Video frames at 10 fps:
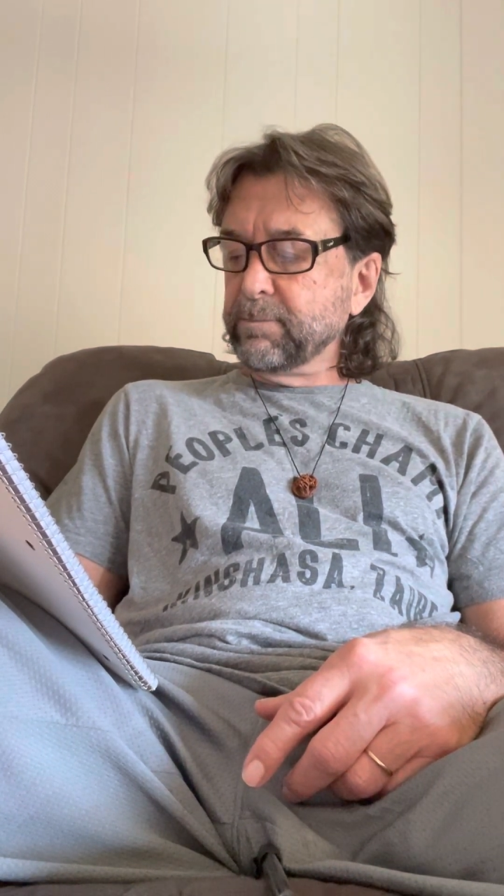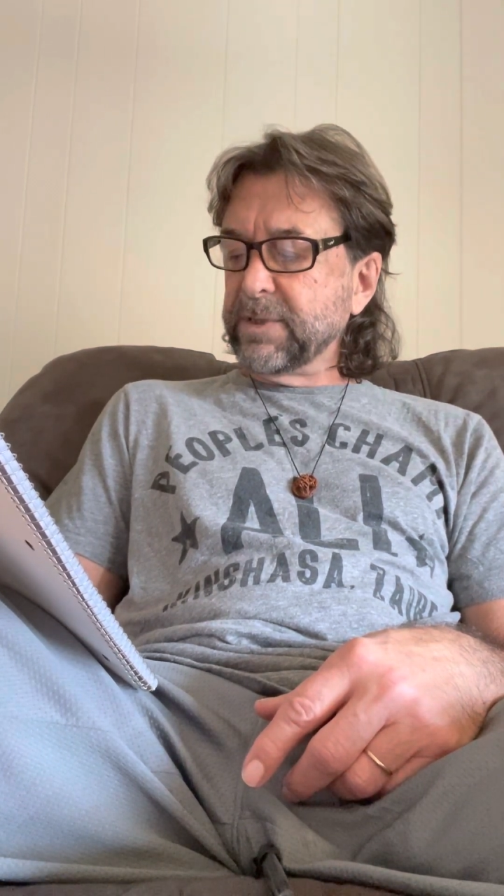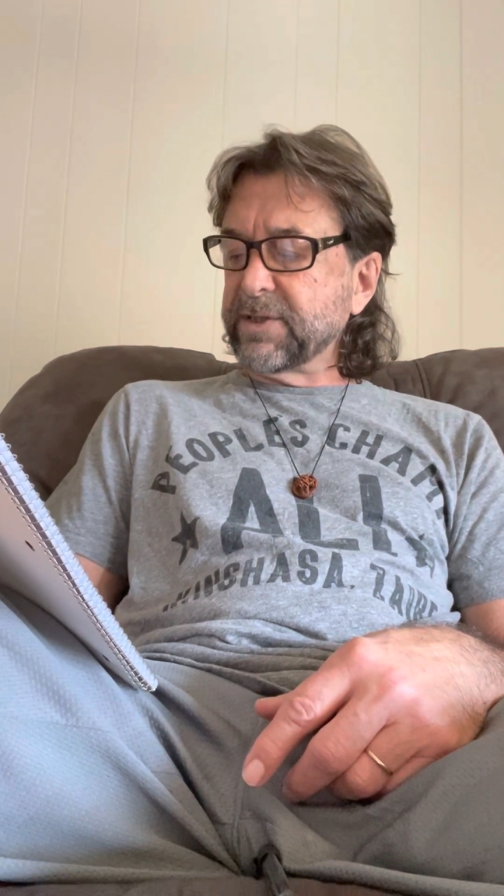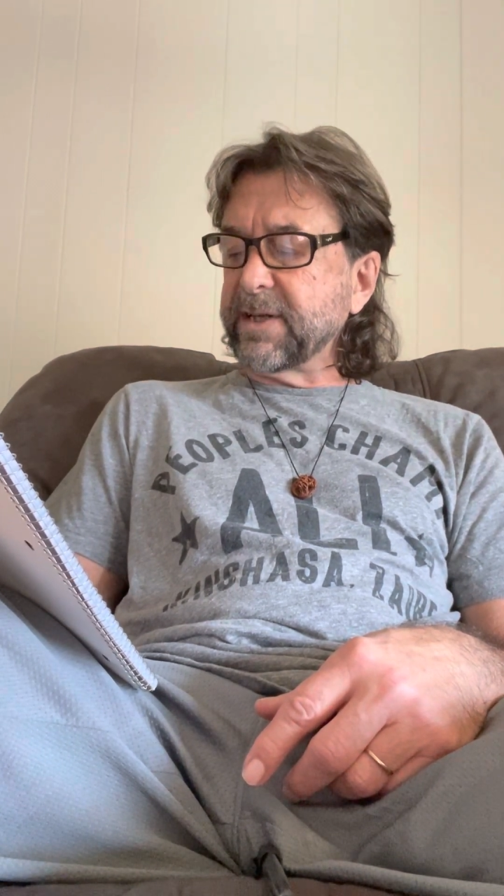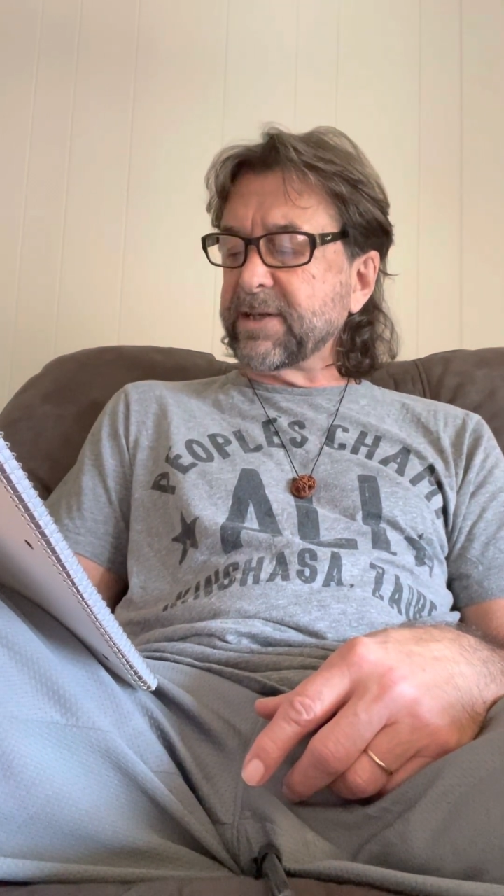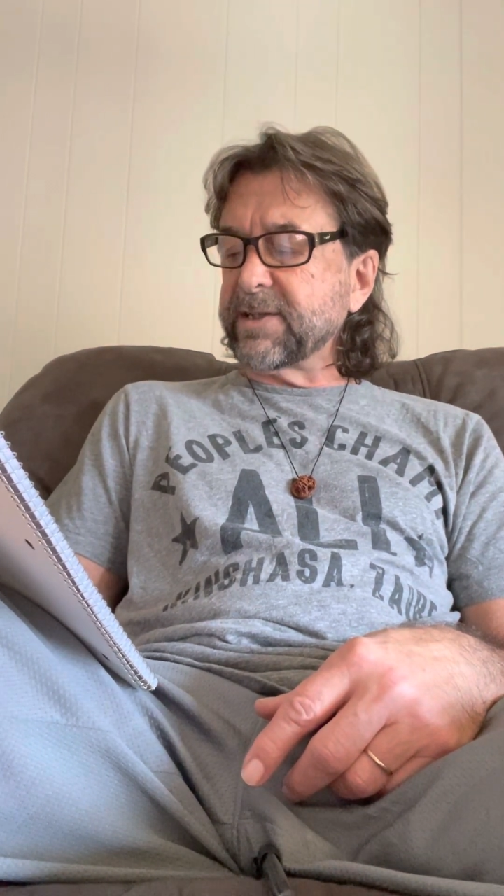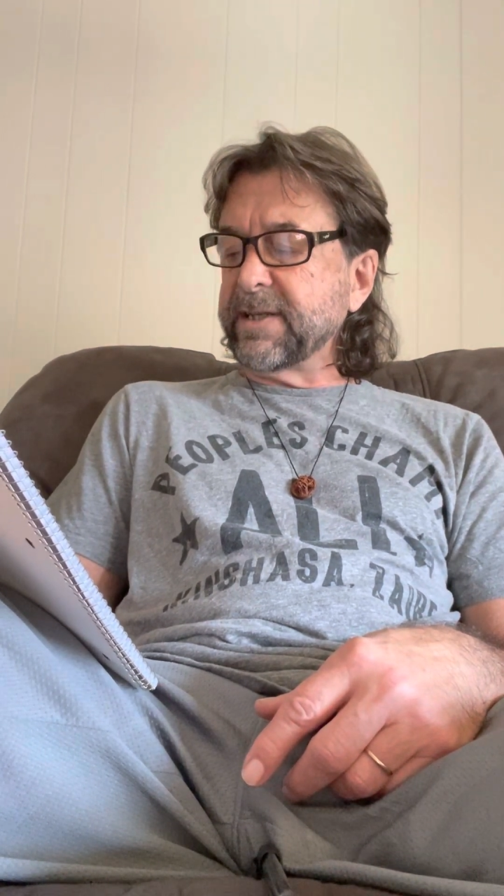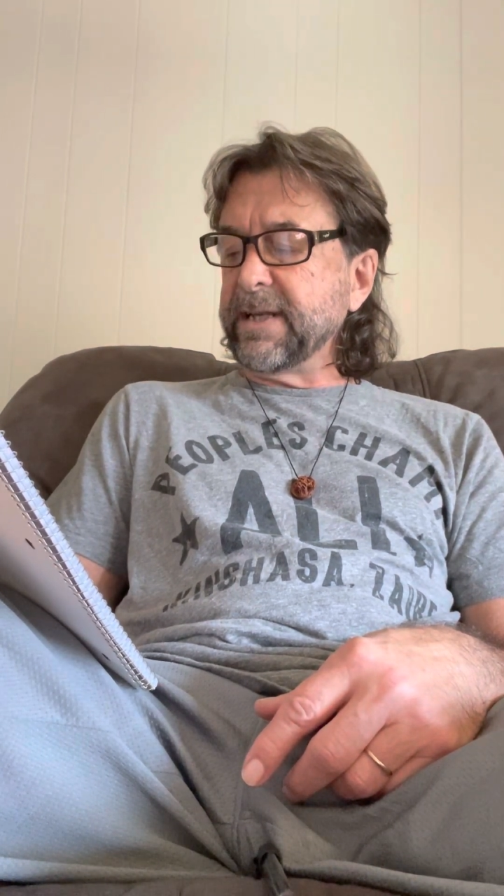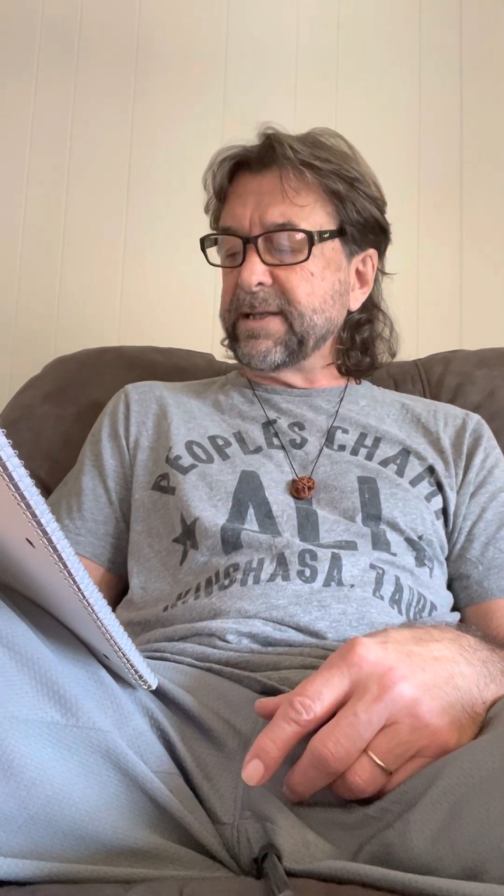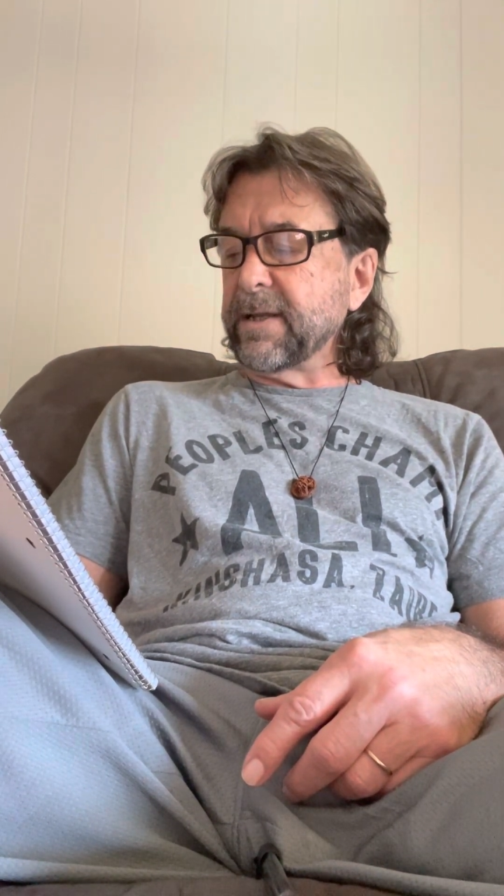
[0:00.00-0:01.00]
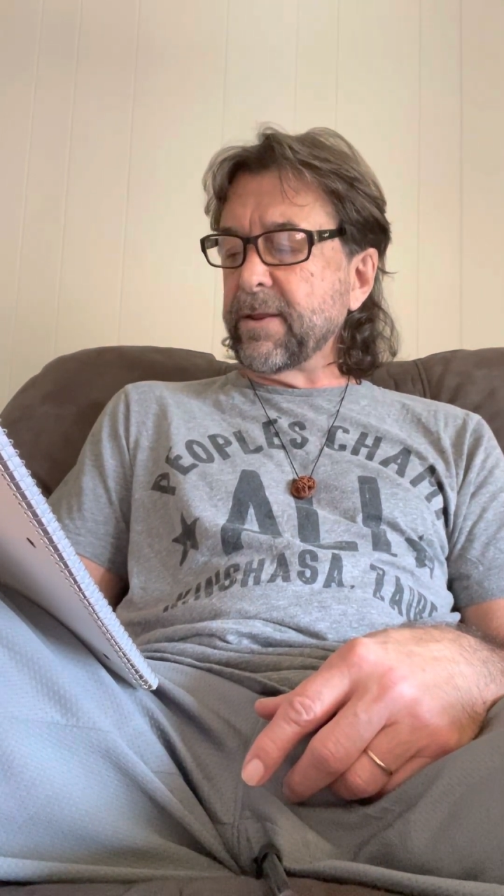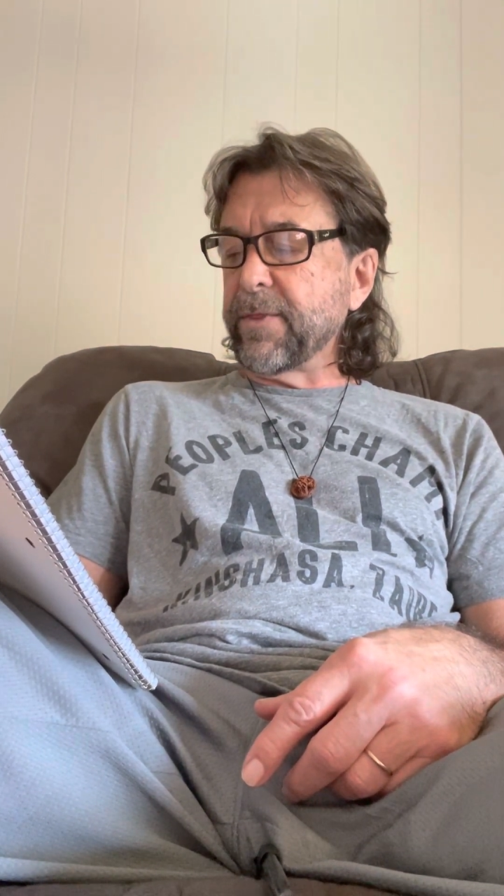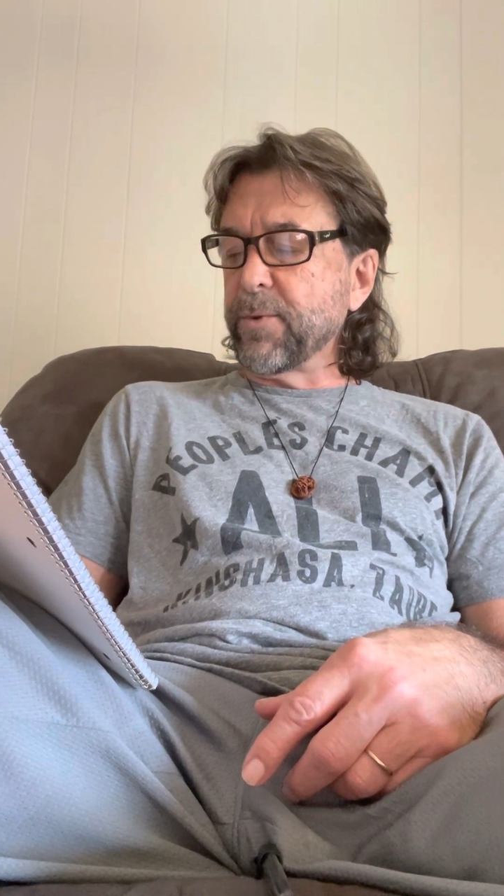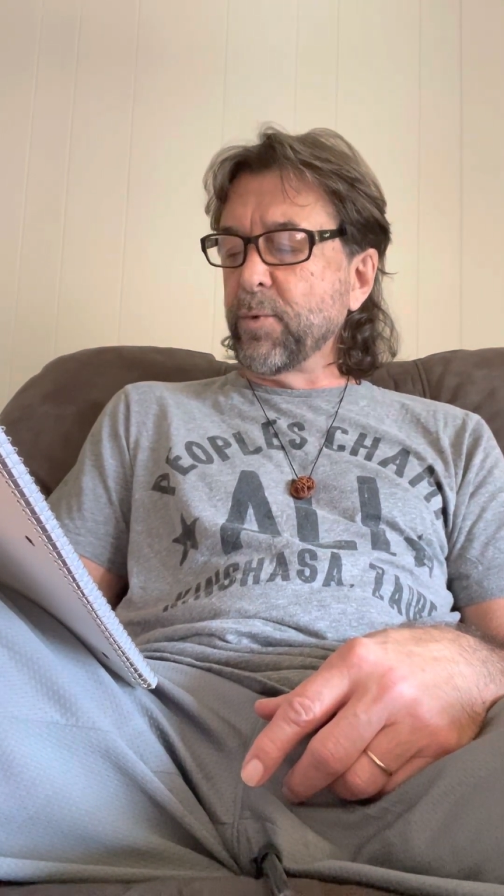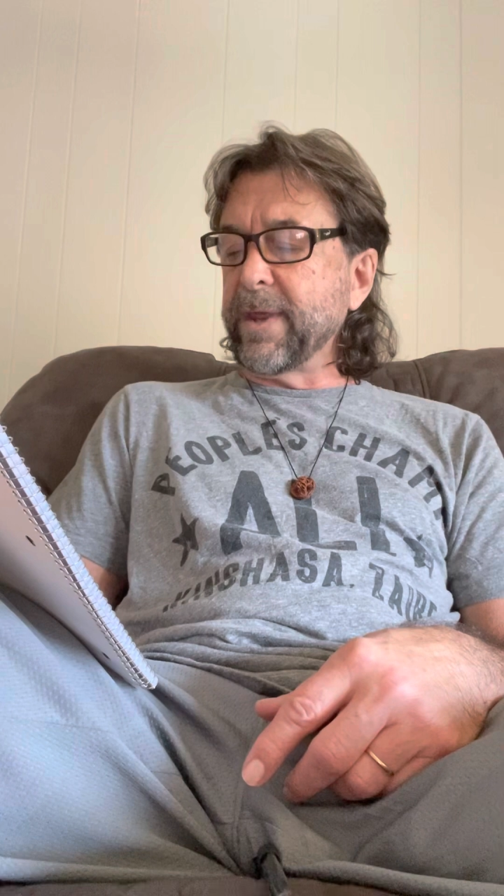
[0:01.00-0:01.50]
16th
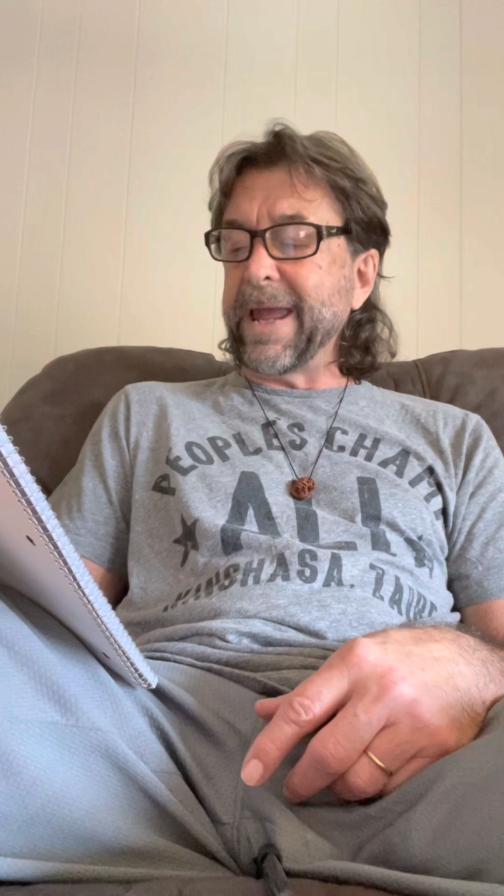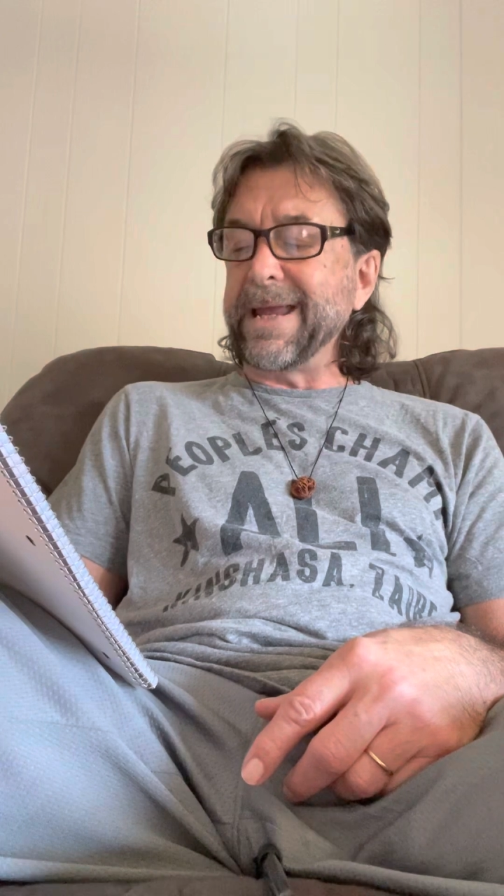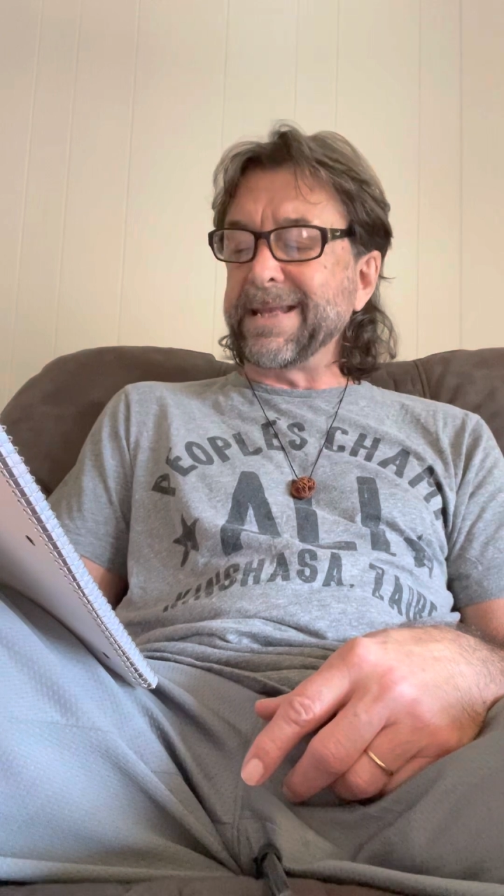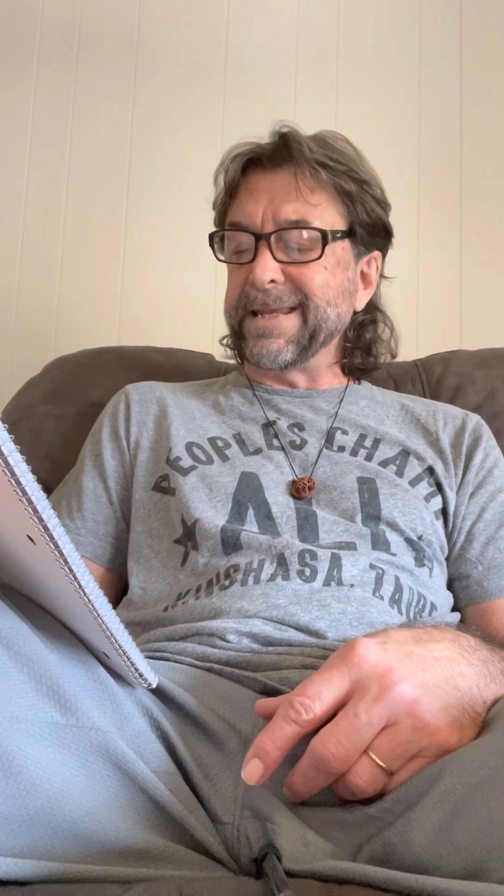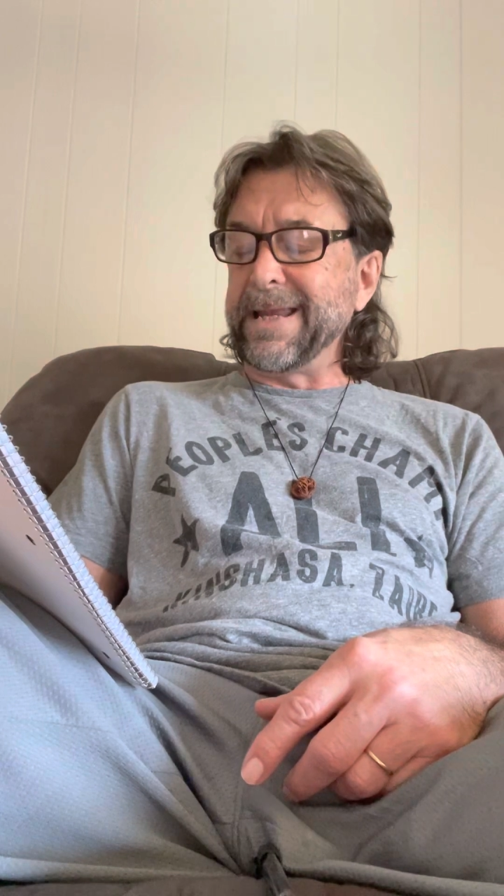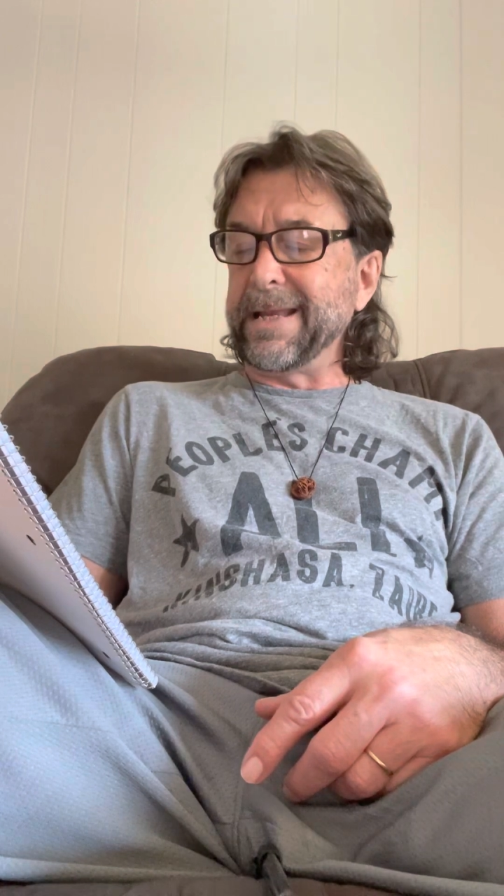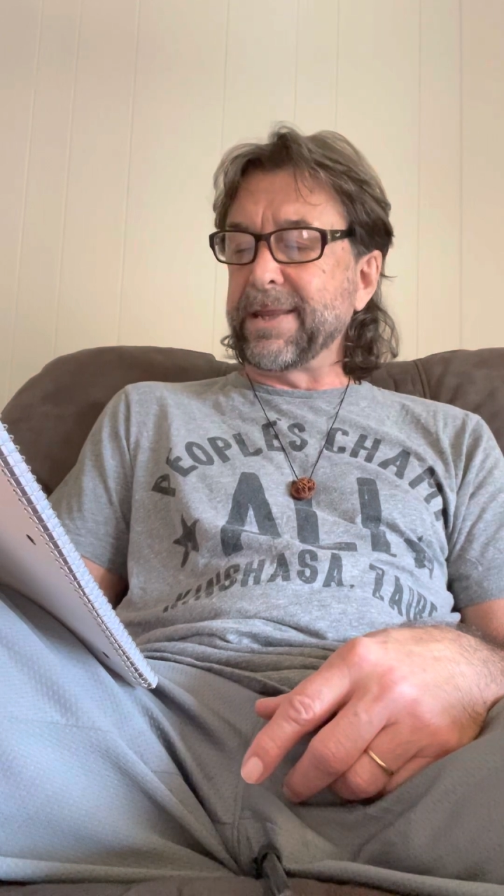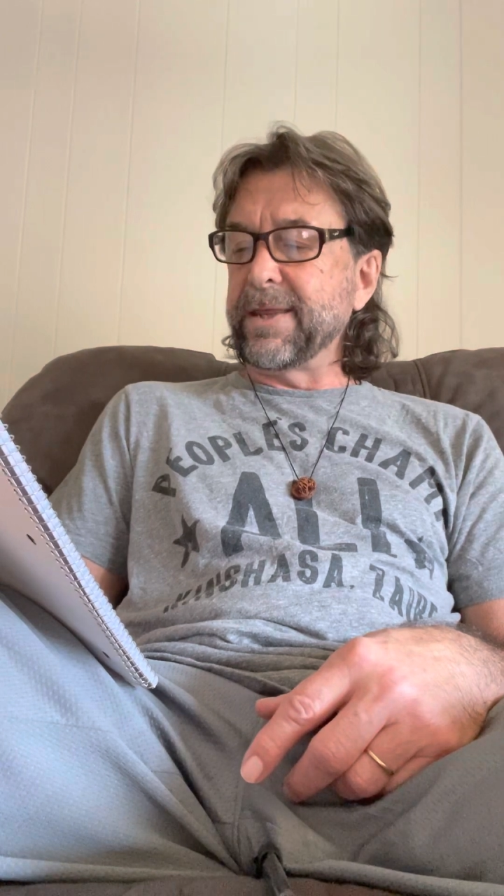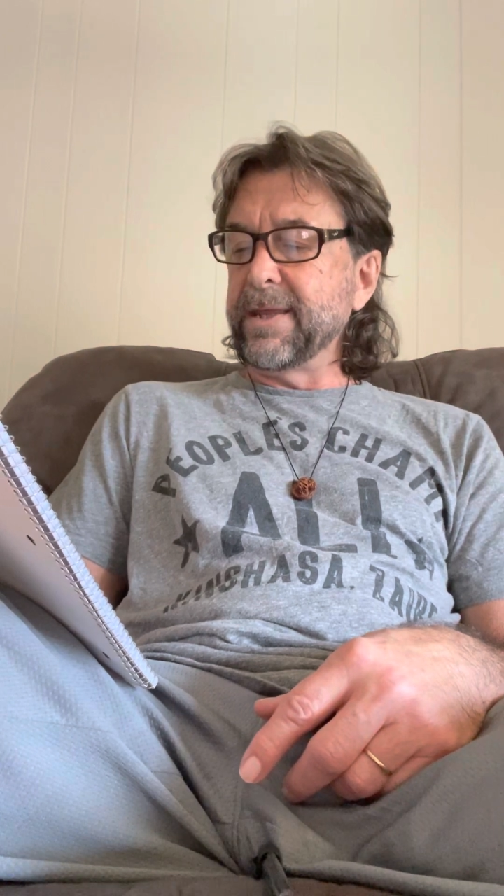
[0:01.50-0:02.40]
through the 18th